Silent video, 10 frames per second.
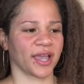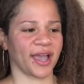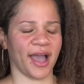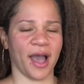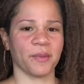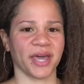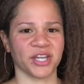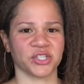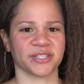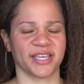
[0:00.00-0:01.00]
how about I
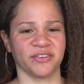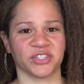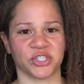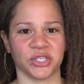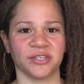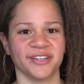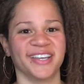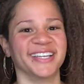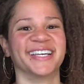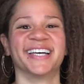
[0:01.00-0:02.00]
just give it to you?
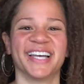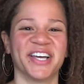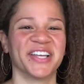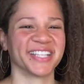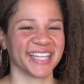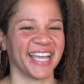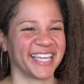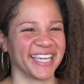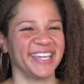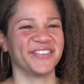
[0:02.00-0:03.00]
Like,
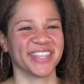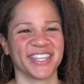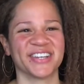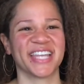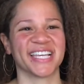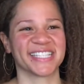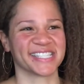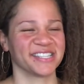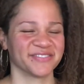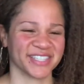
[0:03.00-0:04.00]
even though that
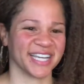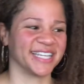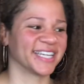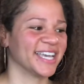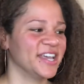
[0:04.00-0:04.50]
seemed like